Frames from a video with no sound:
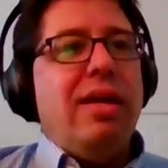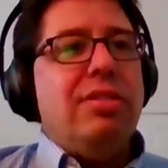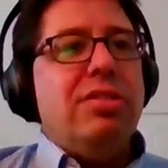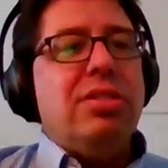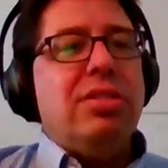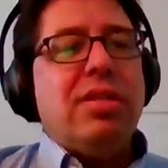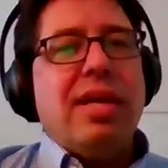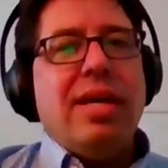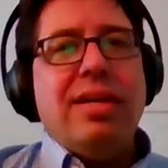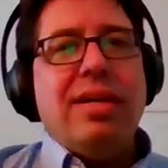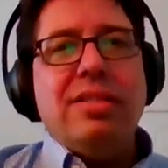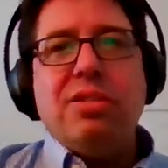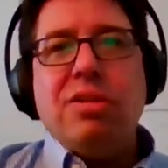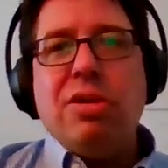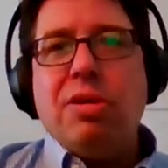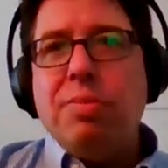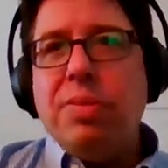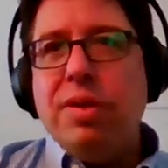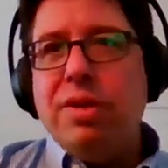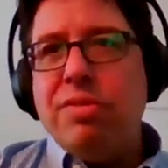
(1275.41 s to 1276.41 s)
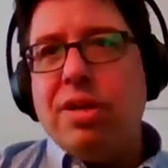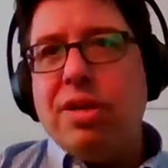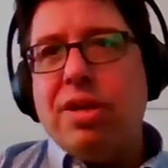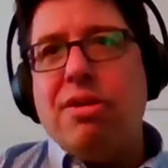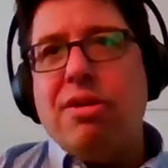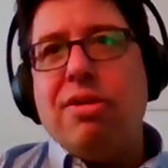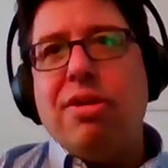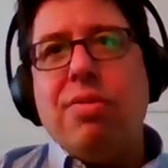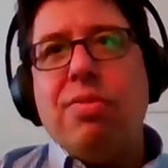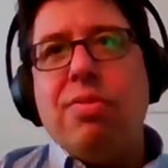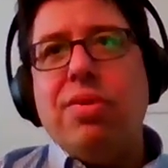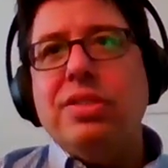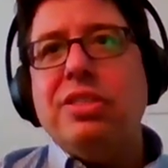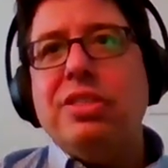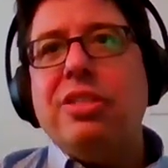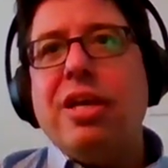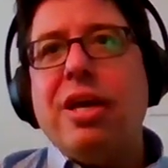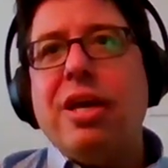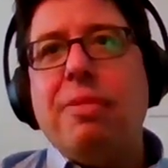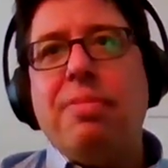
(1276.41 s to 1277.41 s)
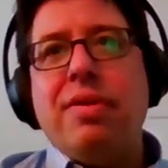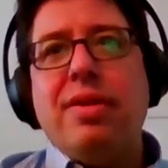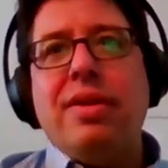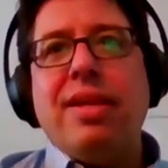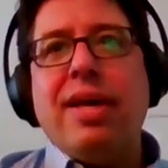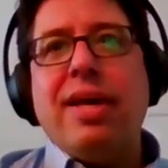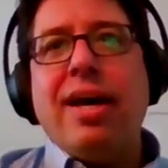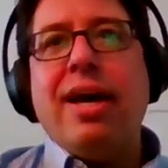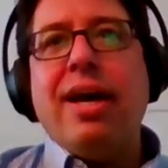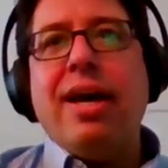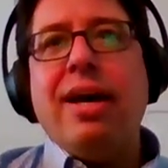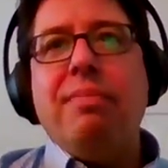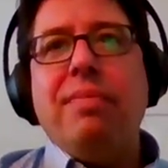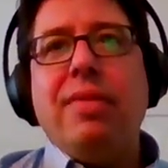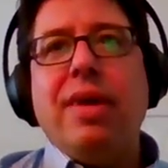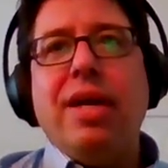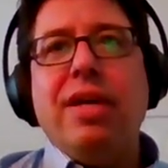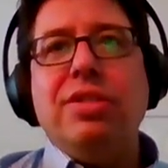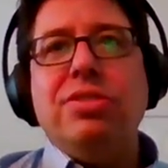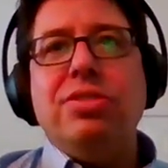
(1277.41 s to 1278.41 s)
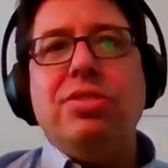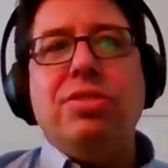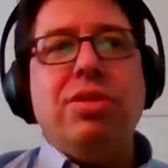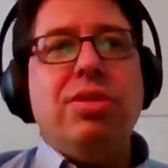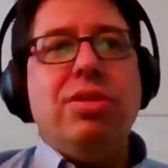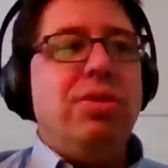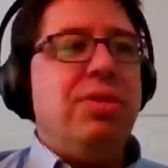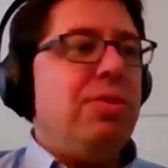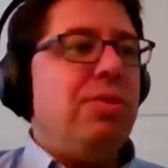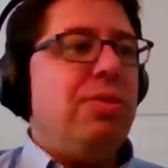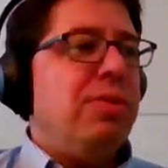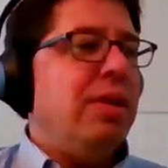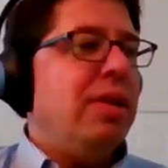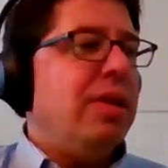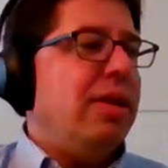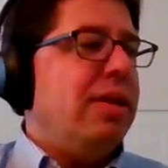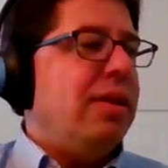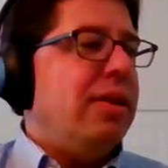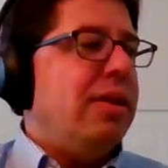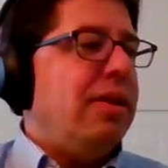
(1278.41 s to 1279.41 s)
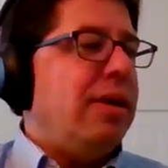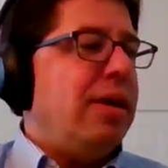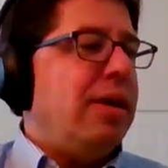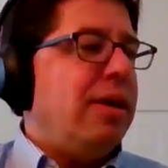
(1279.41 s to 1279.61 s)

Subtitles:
and just kind of start building on it one step at a time as you